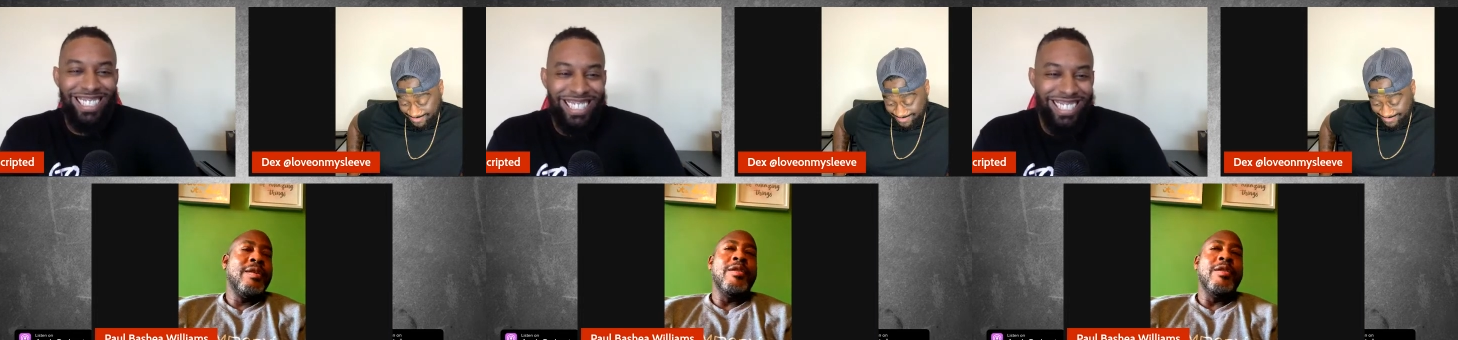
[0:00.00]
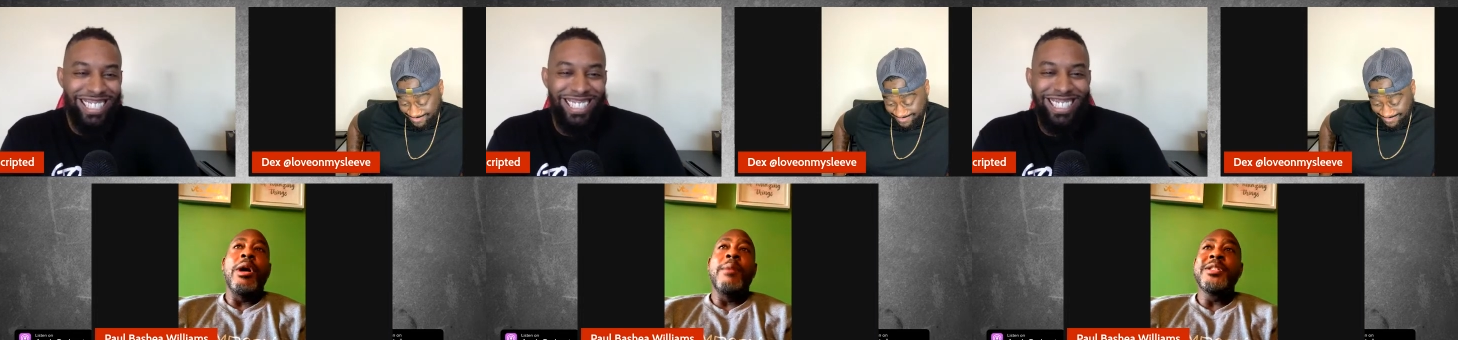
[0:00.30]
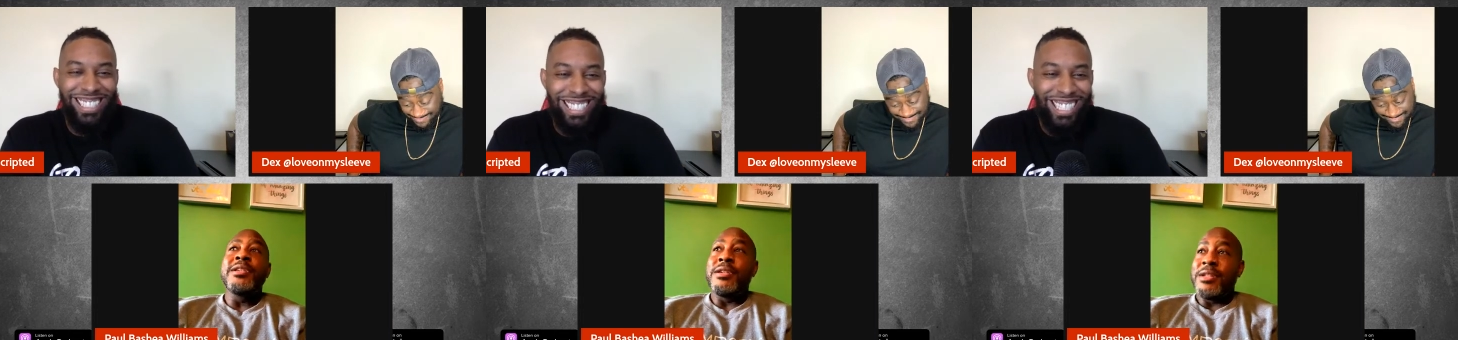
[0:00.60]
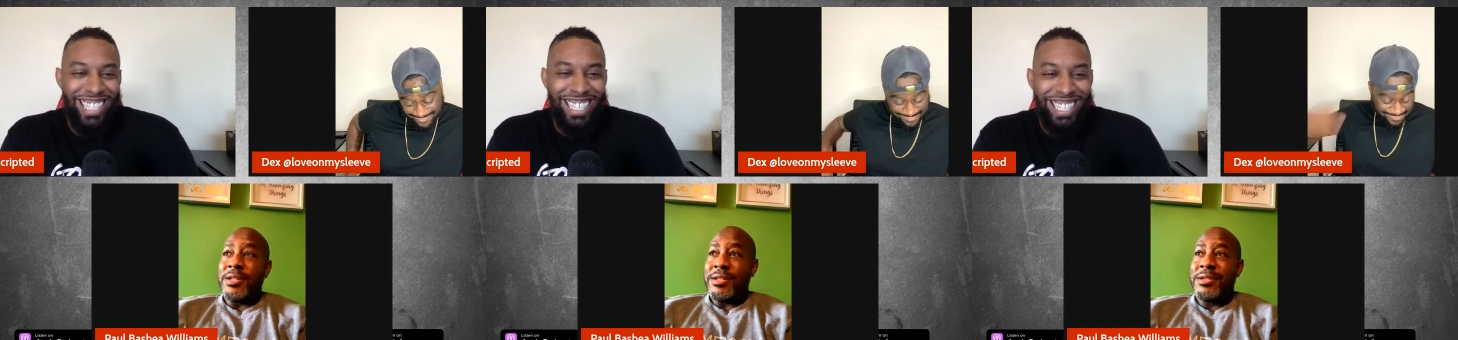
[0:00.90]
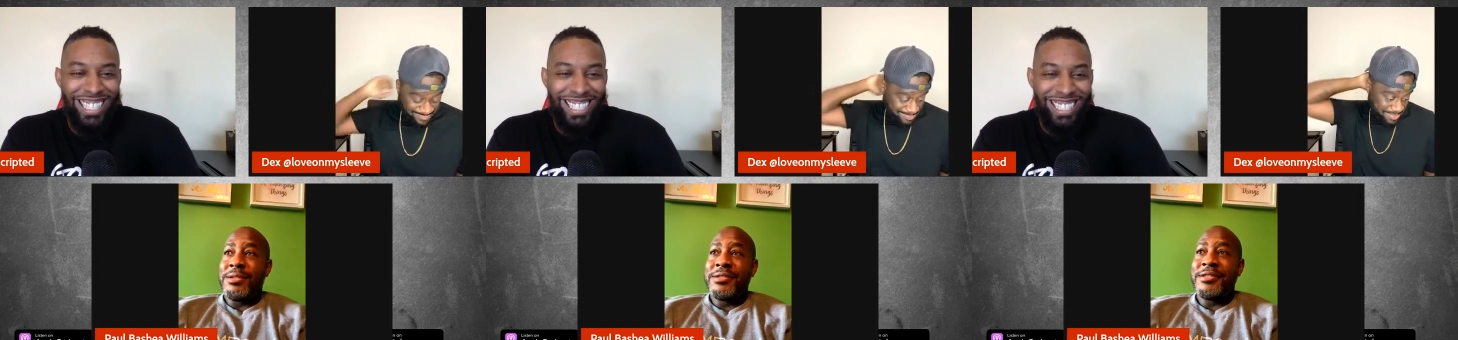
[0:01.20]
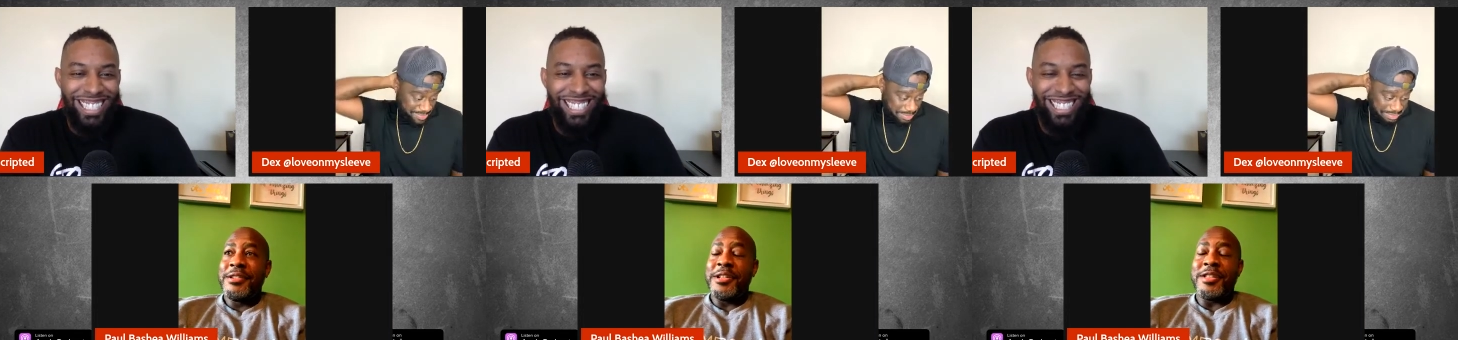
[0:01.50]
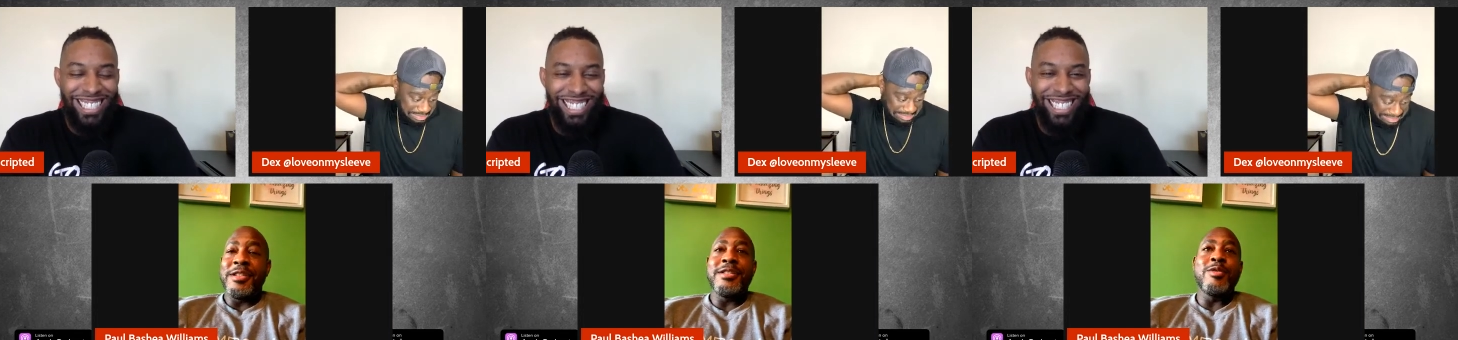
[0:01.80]
Speaker 1: Well, I'm gonna tell you this.
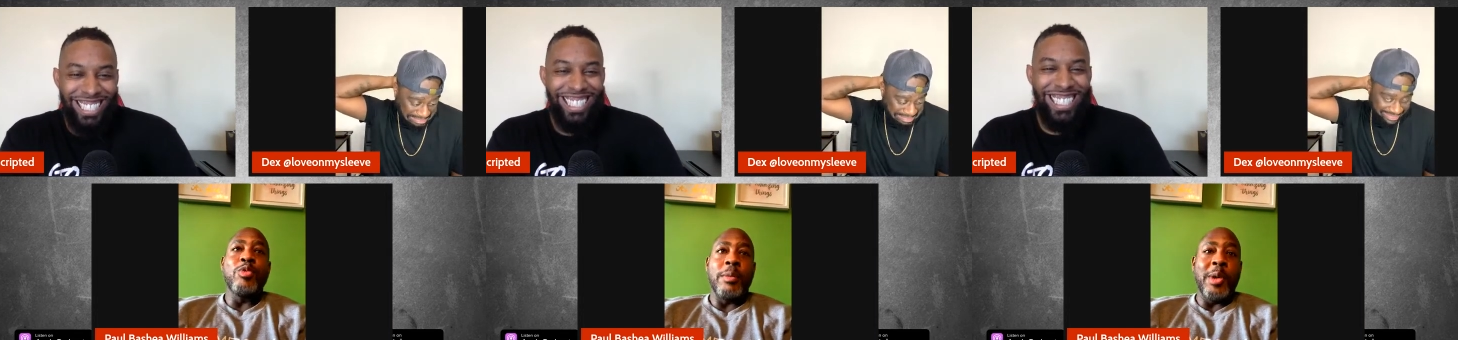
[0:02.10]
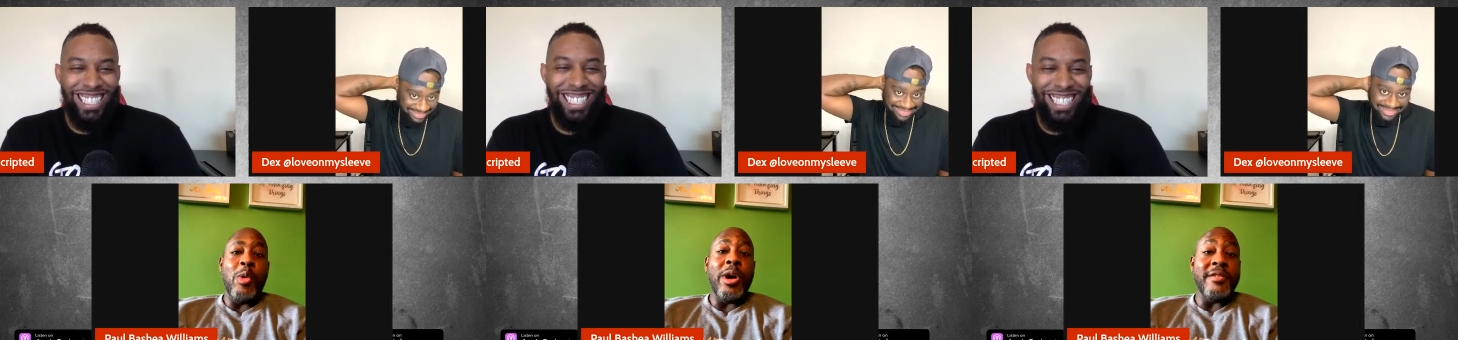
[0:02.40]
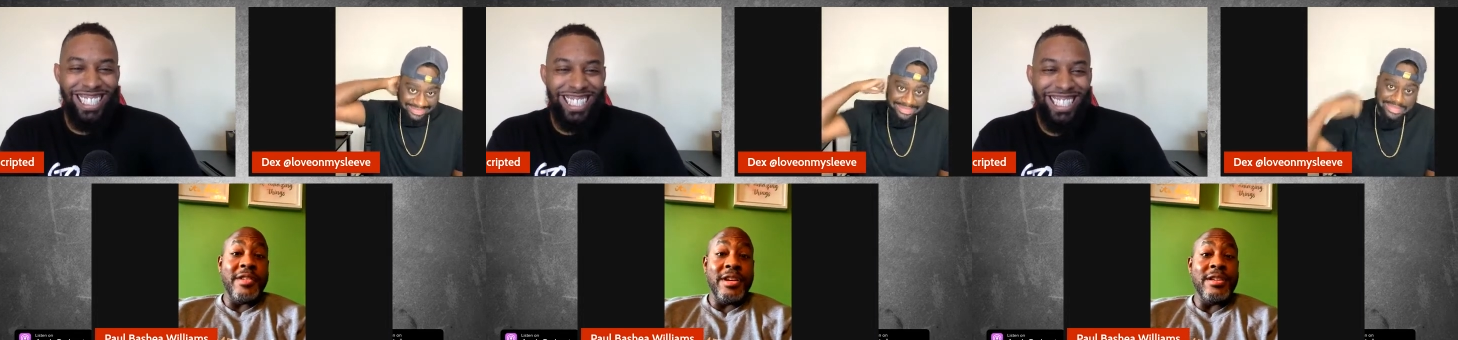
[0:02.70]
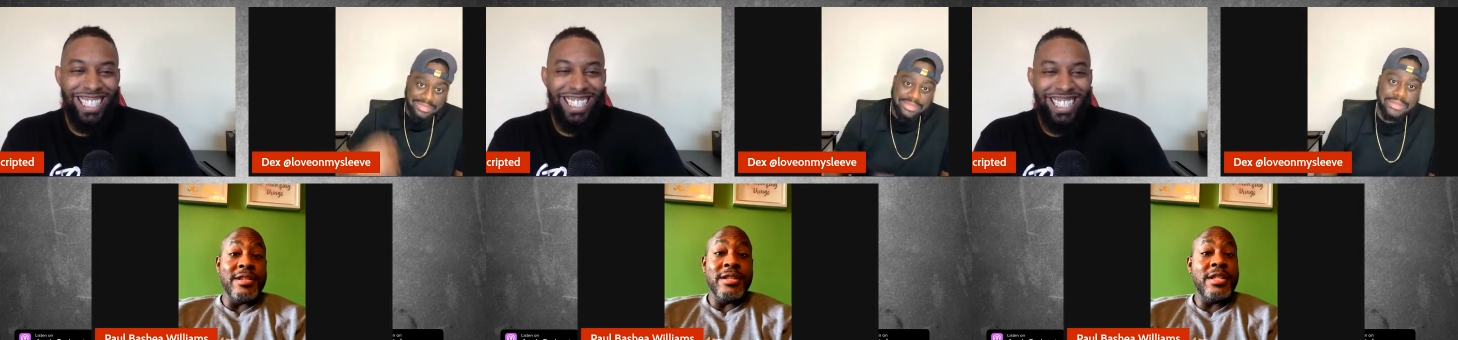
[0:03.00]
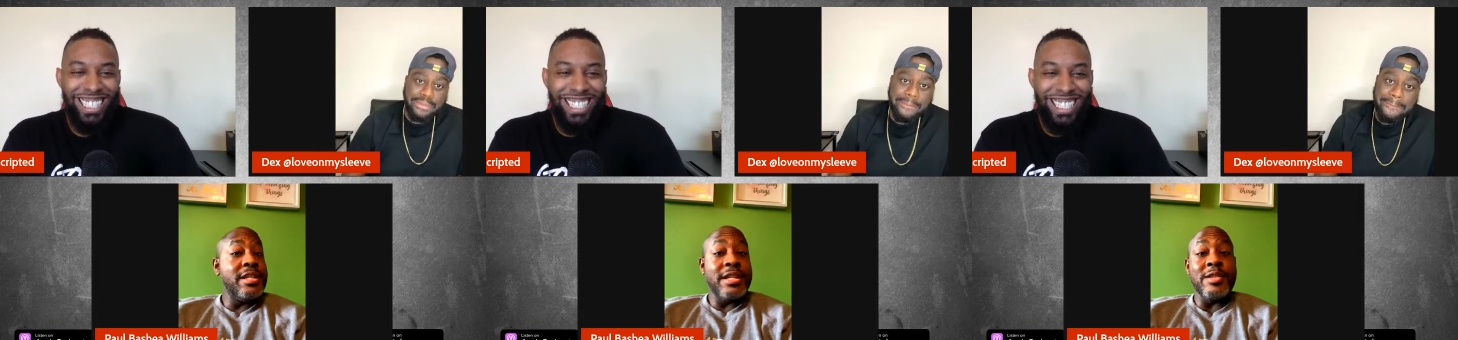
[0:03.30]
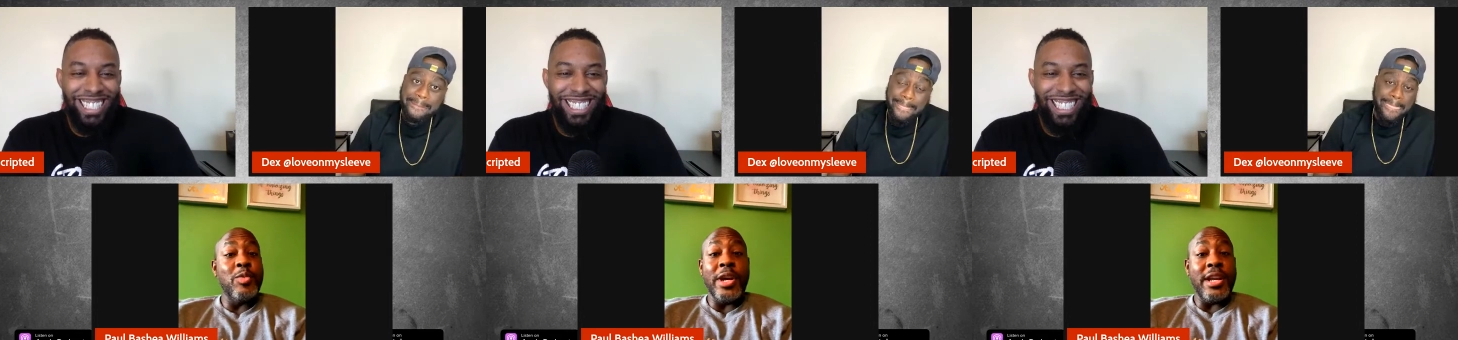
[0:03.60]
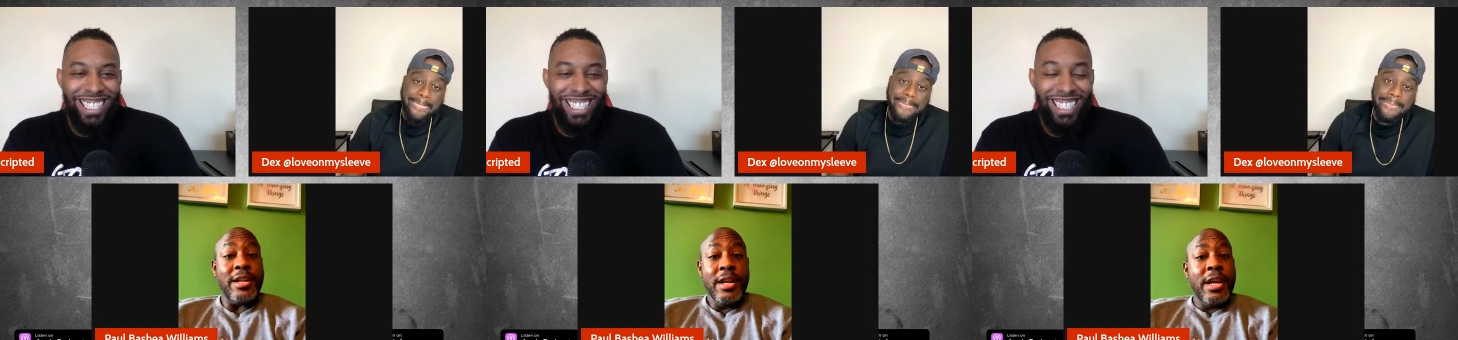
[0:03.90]
This is what my wife does. She doesn't wait.
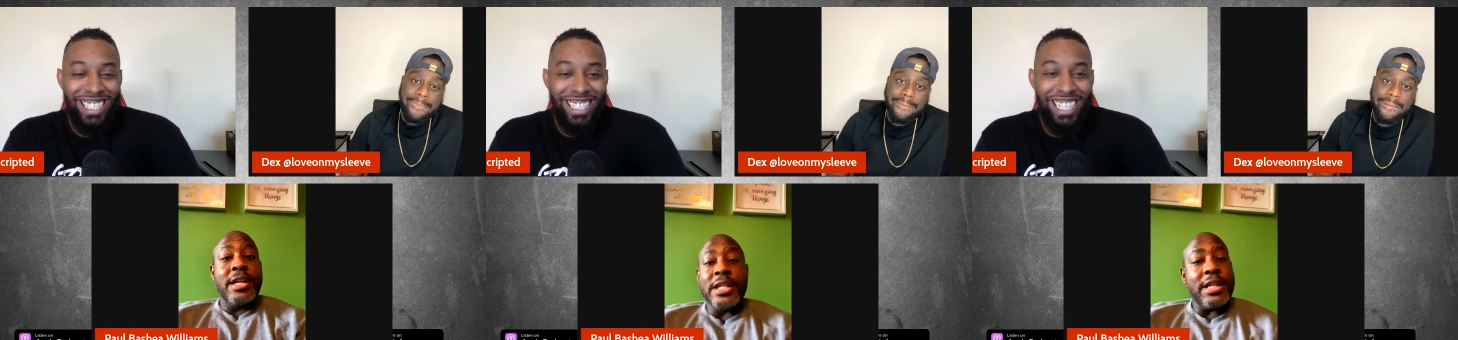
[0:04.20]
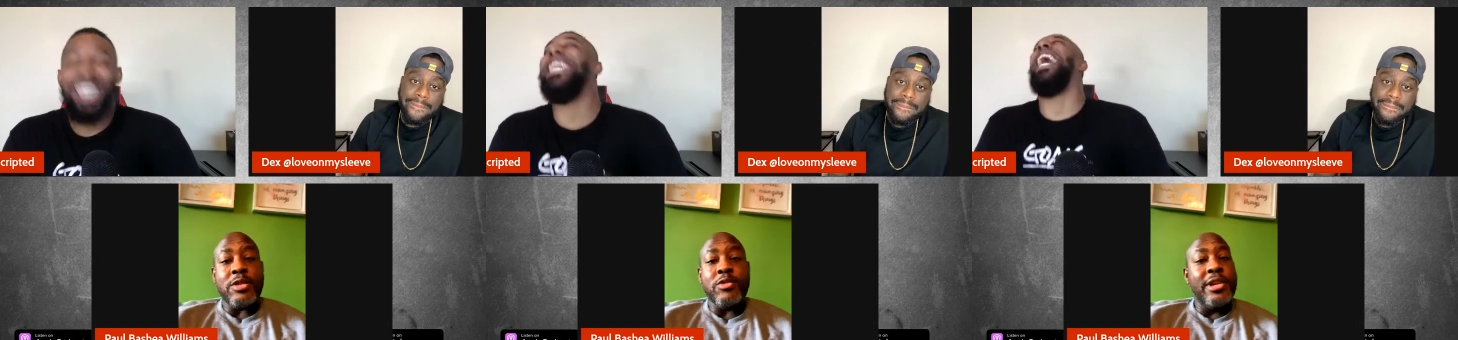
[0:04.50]
Three